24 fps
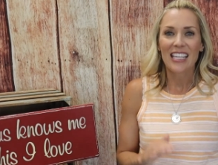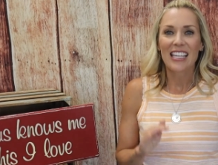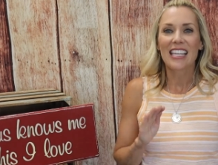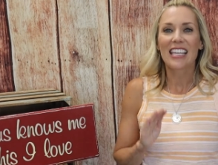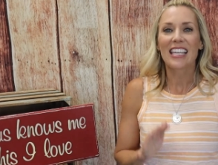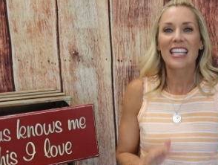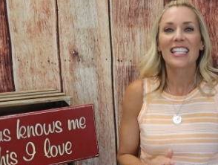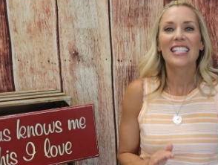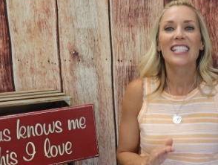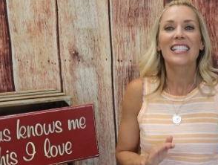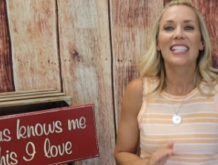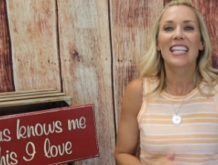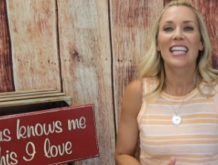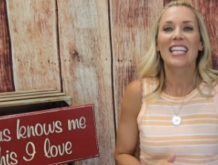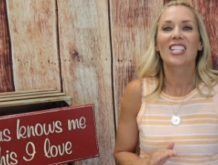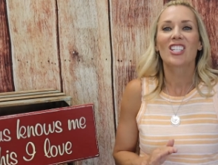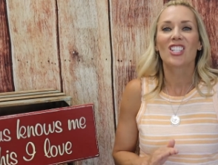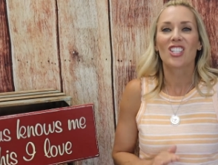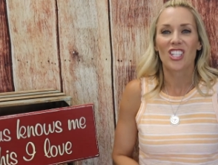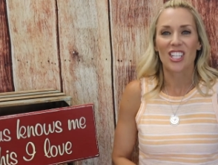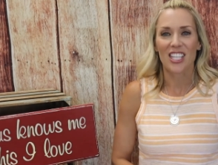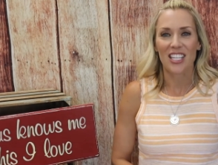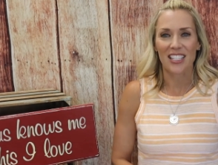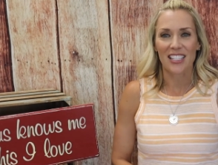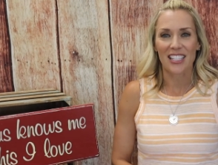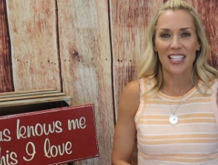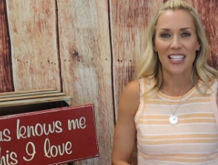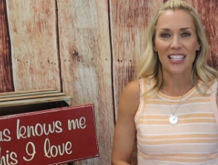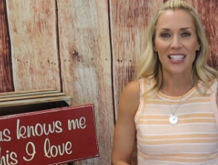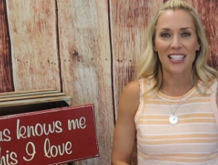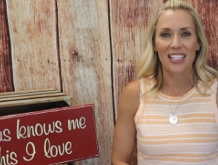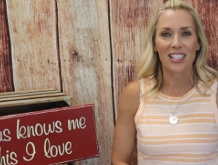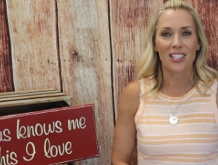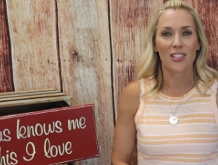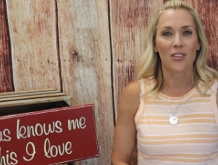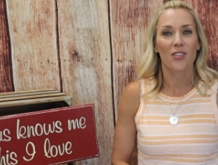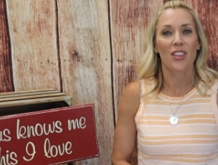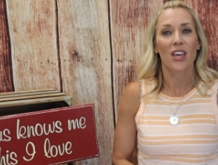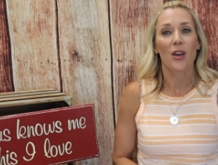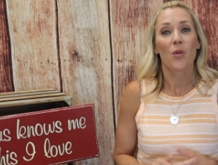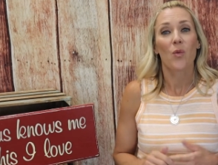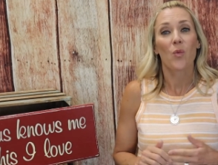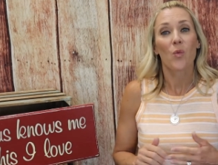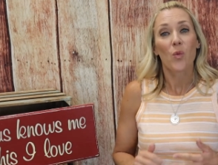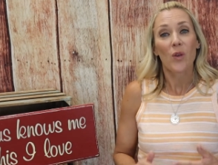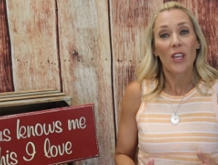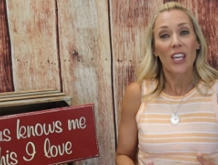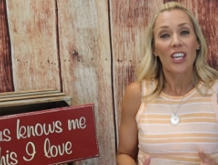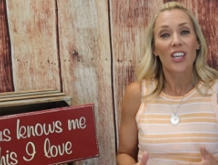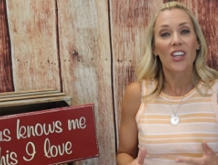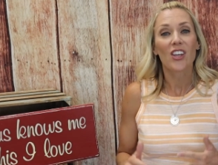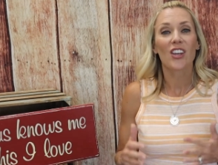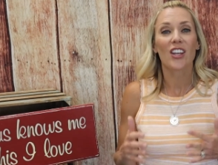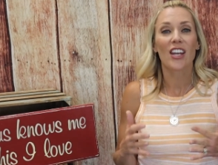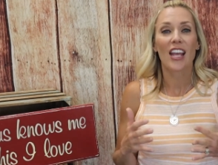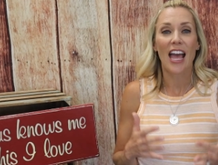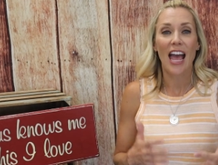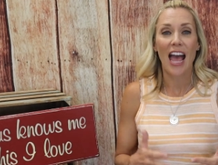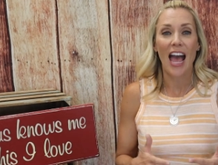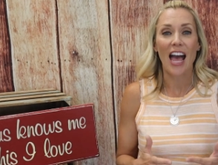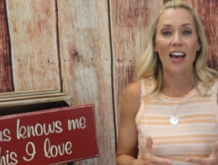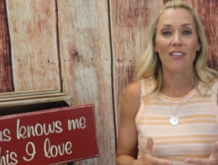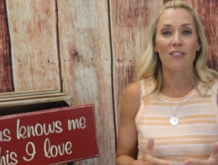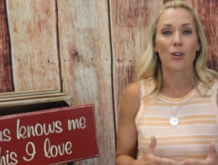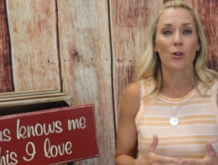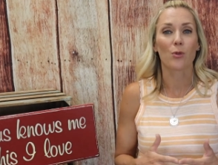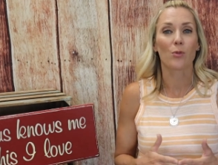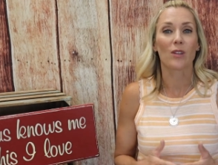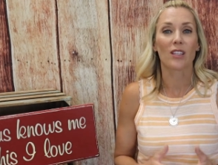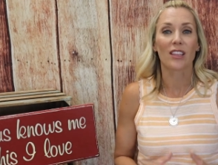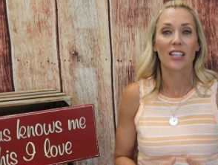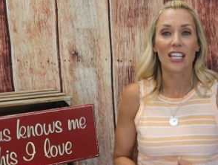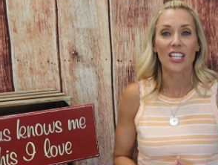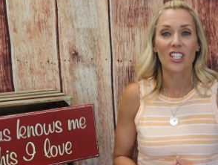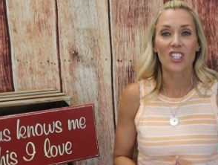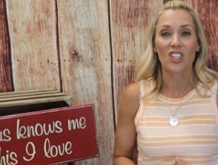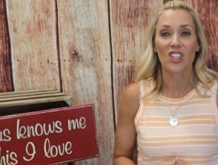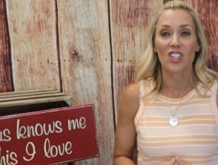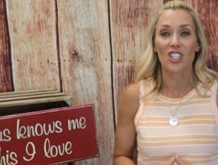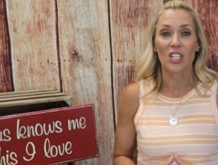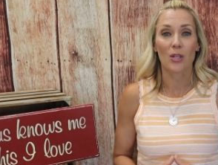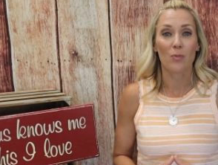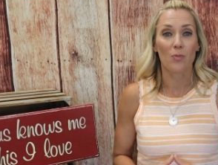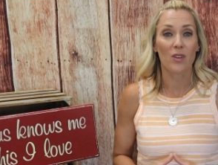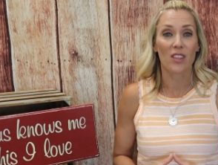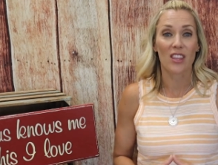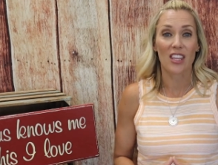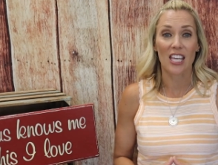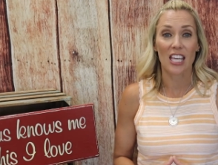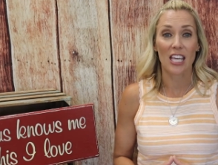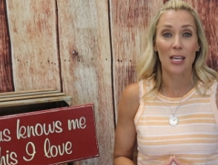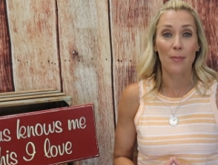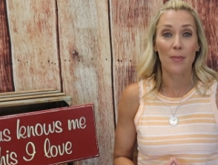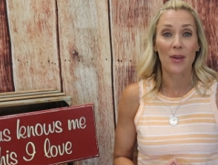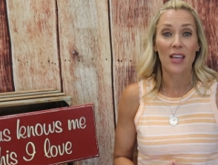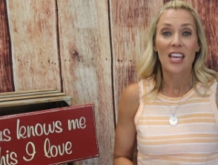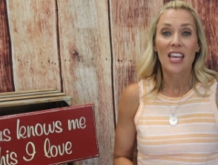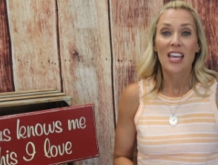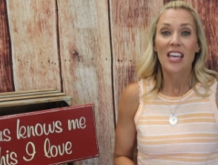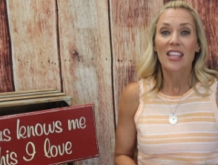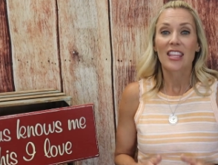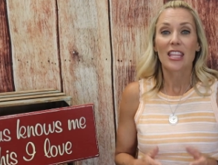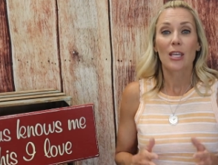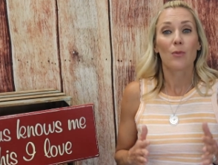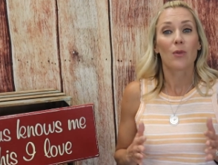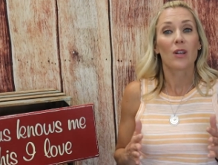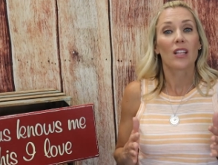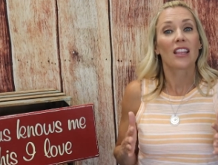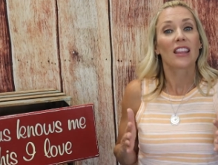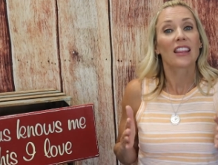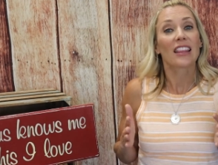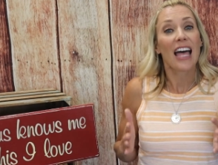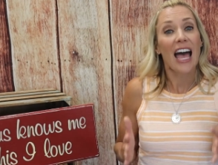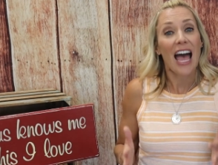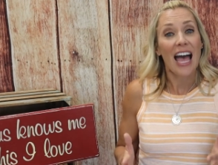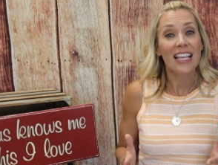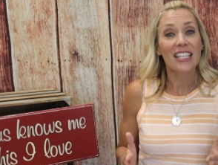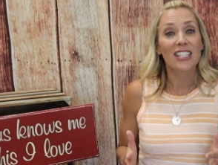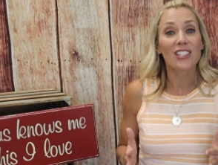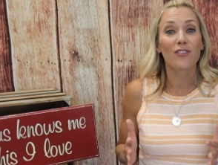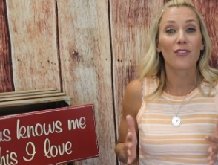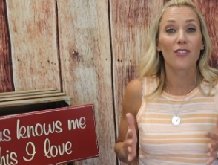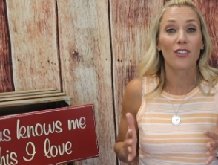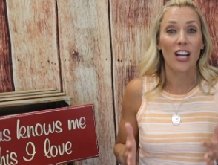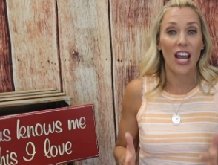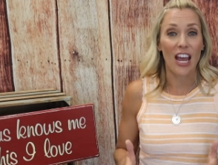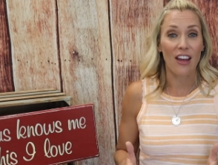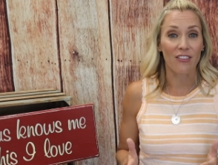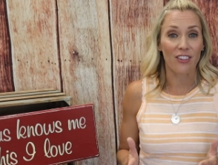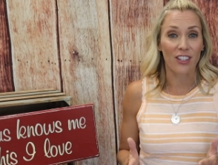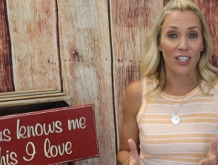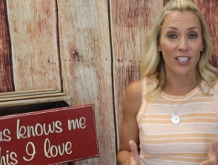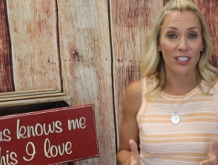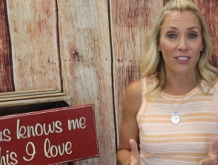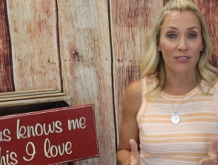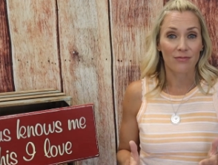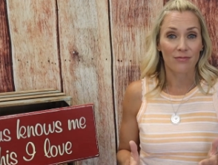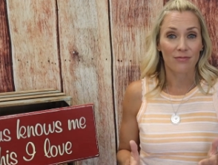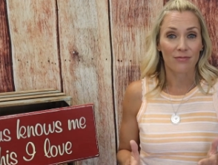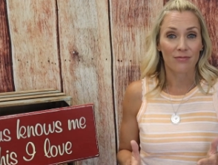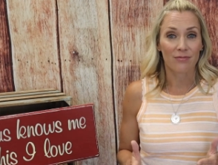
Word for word: He sent Jesus so that we could have a relationship with Him that will last forever.